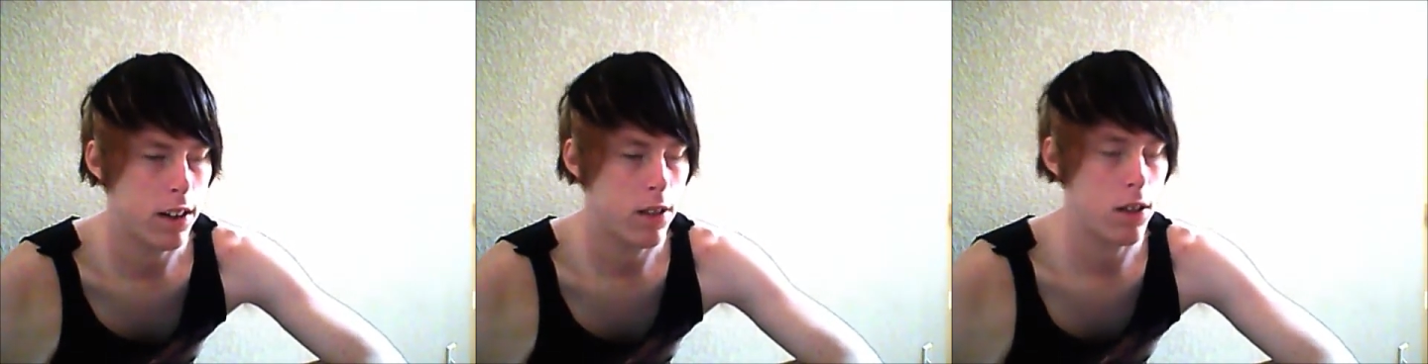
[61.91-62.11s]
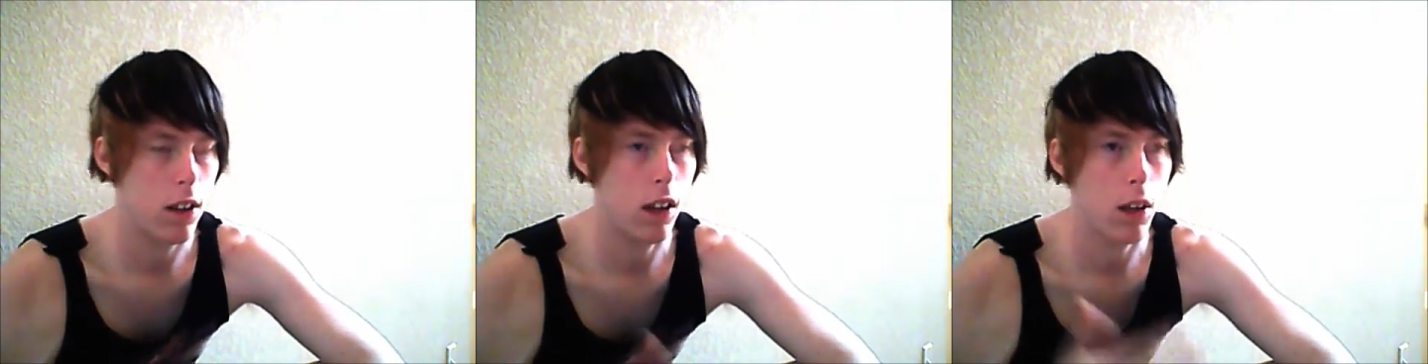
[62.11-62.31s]

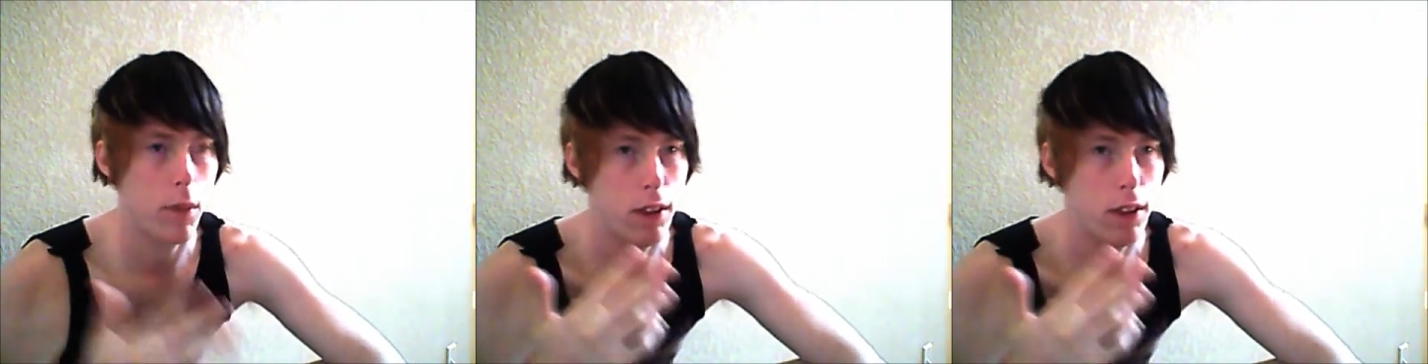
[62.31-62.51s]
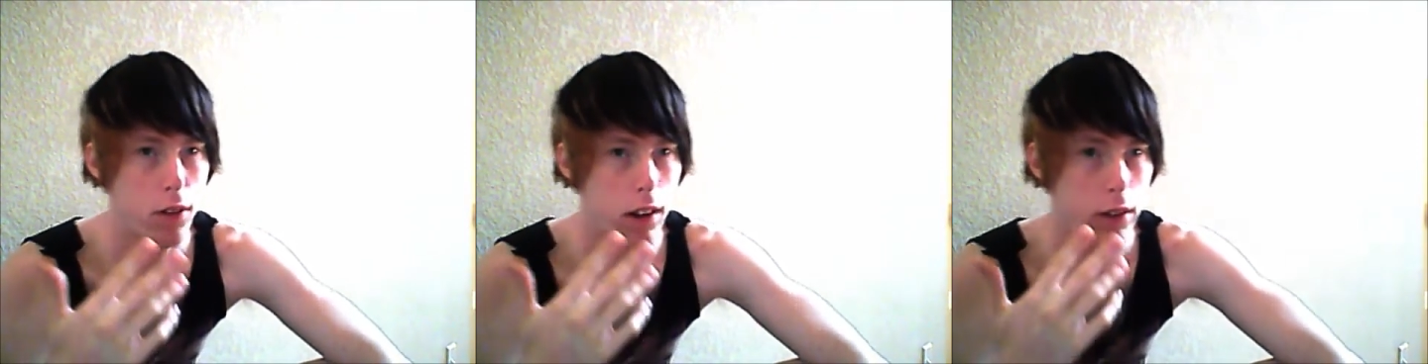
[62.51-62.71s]
It's only going
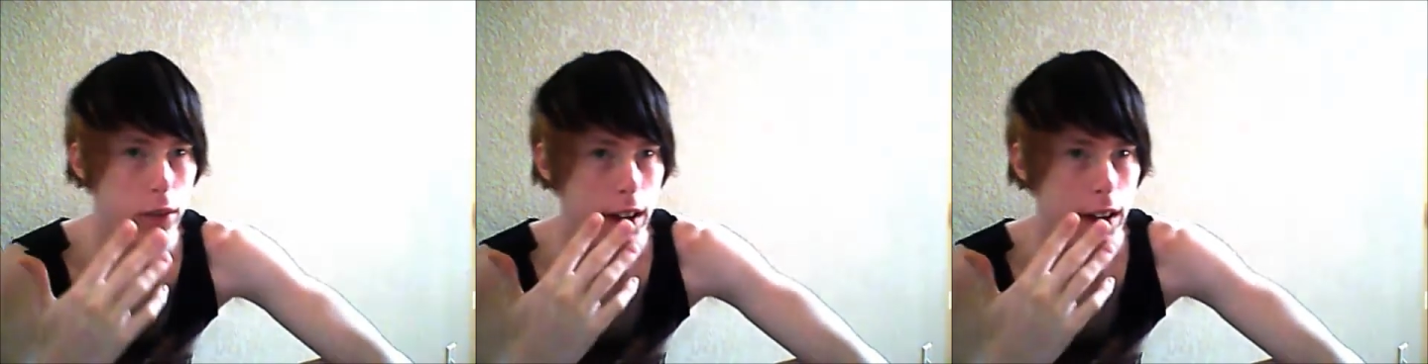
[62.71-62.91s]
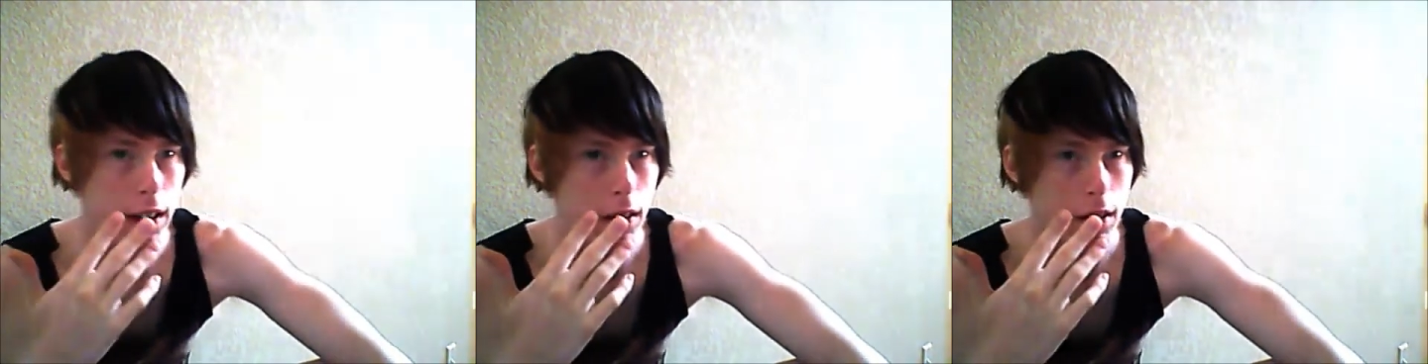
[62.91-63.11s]
to be three
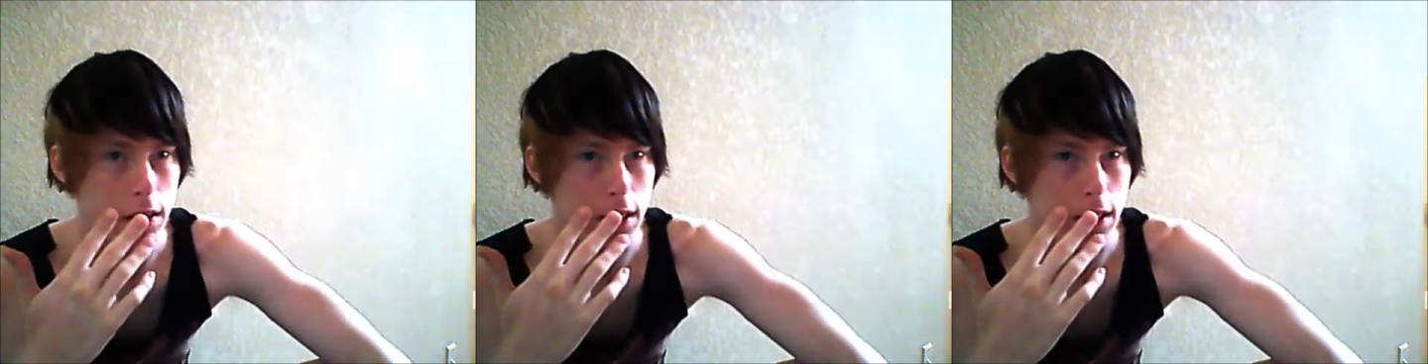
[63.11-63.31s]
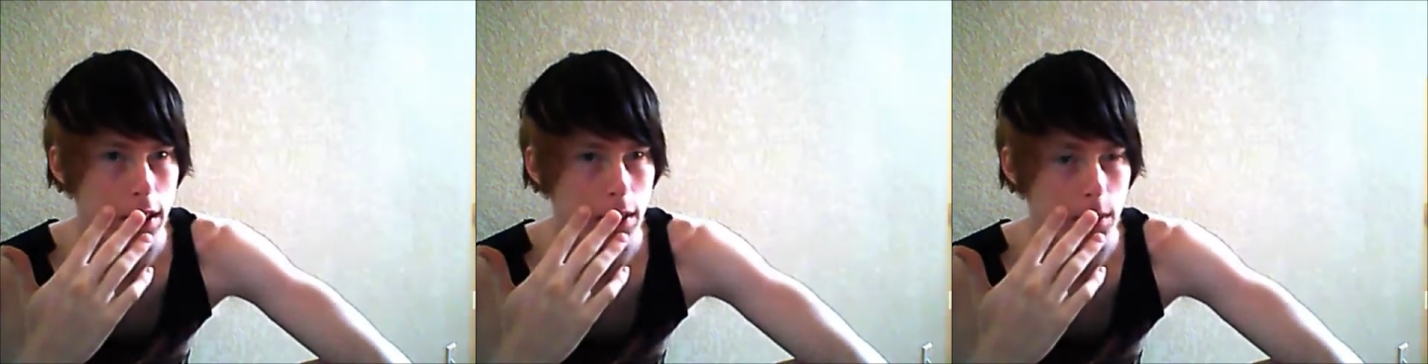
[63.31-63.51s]
for now
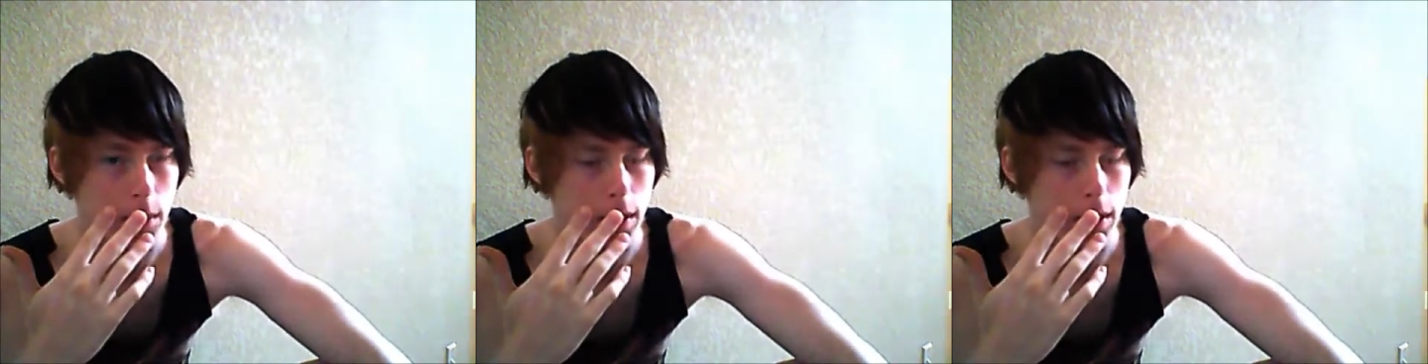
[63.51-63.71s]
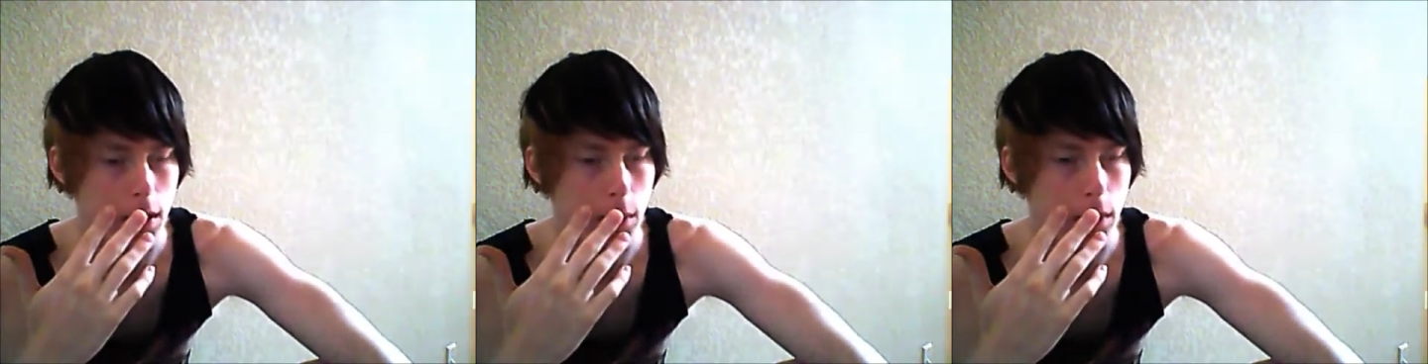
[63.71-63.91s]
because
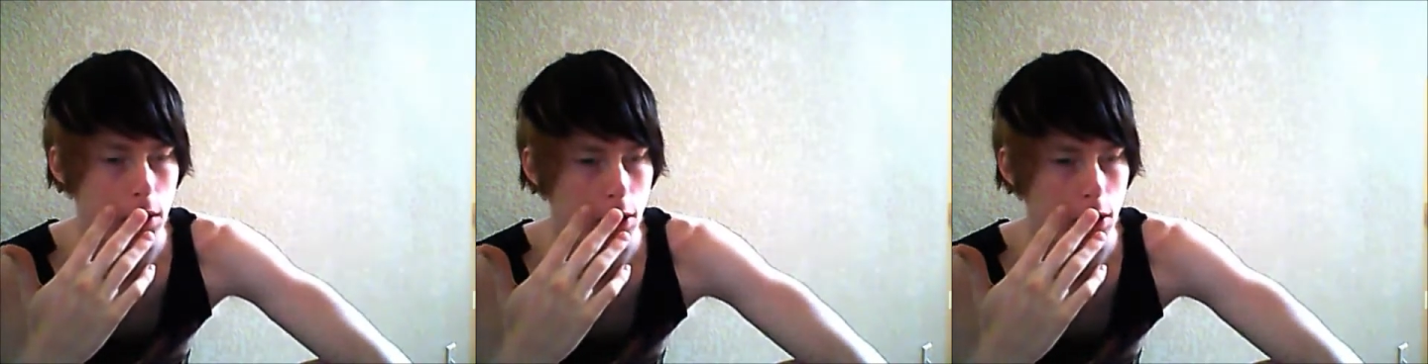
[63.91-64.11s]
it's going to be a